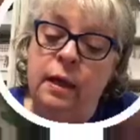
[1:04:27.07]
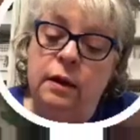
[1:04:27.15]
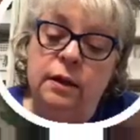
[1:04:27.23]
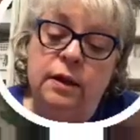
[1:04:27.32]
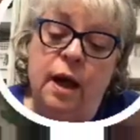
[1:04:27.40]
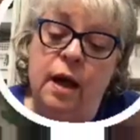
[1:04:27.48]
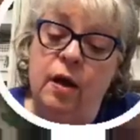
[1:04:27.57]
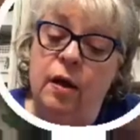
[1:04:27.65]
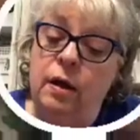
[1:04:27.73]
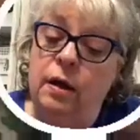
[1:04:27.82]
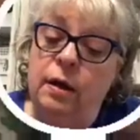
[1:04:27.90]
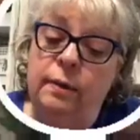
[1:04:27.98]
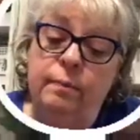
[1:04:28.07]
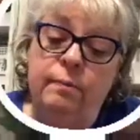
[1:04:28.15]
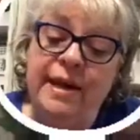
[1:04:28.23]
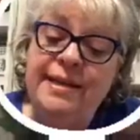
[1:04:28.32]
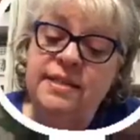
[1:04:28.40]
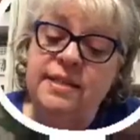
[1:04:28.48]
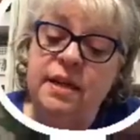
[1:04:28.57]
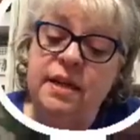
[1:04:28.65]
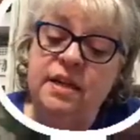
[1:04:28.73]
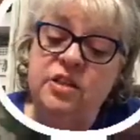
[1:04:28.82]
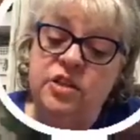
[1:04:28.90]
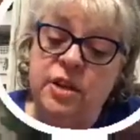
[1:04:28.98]
Y'all, my son
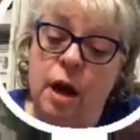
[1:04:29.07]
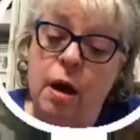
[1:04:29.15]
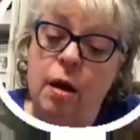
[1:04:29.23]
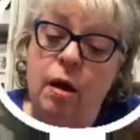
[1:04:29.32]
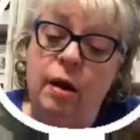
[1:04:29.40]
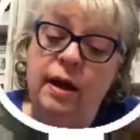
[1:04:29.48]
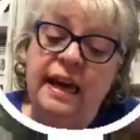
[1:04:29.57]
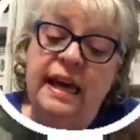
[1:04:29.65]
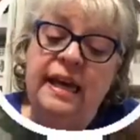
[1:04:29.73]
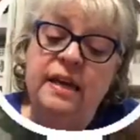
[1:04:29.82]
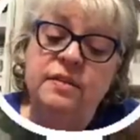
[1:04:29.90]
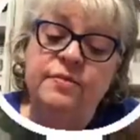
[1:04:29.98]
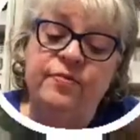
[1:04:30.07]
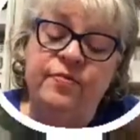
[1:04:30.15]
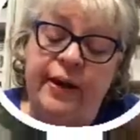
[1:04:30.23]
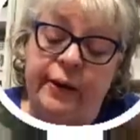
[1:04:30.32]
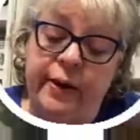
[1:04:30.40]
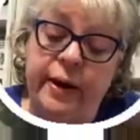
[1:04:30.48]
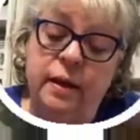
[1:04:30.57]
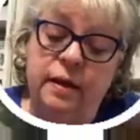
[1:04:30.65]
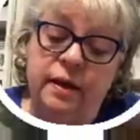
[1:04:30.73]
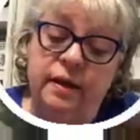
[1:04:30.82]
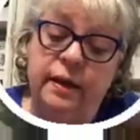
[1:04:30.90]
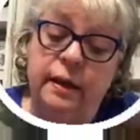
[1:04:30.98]
is tall. He is very good
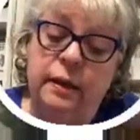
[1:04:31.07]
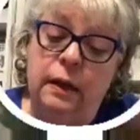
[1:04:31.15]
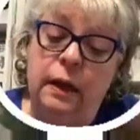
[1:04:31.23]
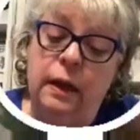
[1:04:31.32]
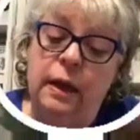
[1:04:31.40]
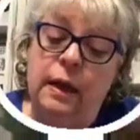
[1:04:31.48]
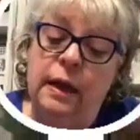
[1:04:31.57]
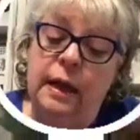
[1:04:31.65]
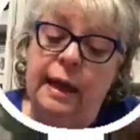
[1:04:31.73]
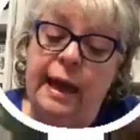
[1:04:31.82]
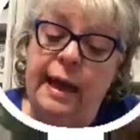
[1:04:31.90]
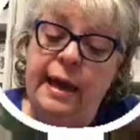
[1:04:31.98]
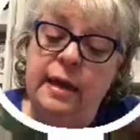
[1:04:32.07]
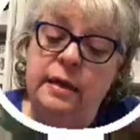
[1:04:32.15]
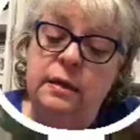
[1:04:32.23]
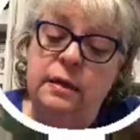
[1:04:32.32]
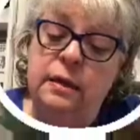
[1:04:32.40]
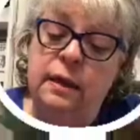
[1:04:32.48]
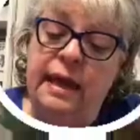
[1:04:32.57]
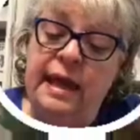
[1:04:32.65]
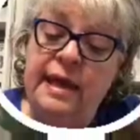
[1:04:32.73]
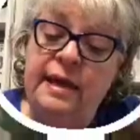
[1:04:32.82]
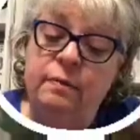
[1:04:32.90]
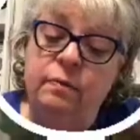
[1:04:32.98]
looking. And
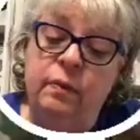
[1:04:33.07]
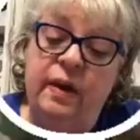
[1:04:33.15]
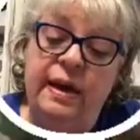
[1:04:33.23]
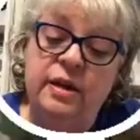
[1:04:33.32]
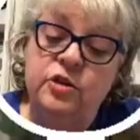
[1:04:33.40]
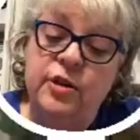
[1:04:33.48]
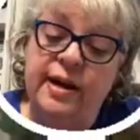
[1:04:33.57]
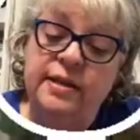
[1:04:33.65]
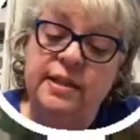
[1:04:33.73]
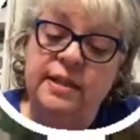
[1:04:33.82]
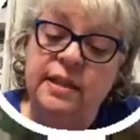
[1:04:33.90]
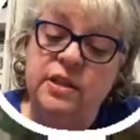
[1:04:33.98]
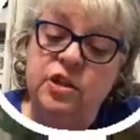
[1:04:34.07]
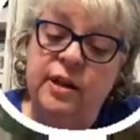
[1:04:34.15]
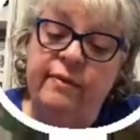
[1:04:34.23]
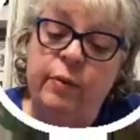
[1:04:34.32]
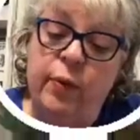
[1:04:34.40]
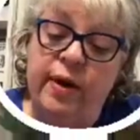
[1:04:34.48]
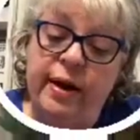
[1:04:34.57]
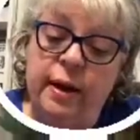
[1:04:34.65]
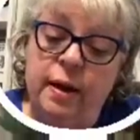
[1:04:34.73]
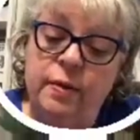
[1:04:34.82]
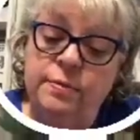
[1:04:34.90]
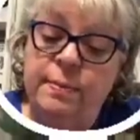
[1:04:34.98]
he attracts attention everywhere he
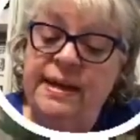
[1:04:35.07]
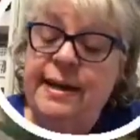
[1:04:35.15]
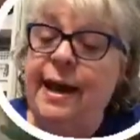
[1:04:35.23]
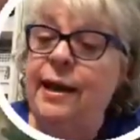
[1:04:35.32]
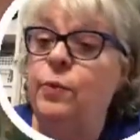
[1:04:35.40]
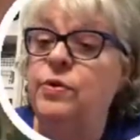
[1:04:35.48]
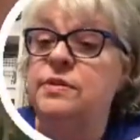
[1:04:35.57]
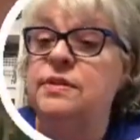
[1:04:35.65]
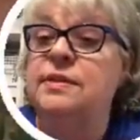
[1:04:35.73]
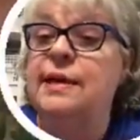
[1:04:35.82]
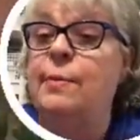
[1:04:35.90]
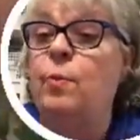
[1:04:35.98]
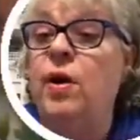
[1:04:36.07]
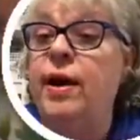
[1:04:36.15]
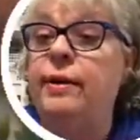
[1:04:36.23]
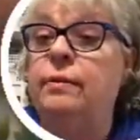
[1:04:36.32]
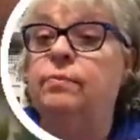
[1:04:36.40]
goes. My daddy was the same way.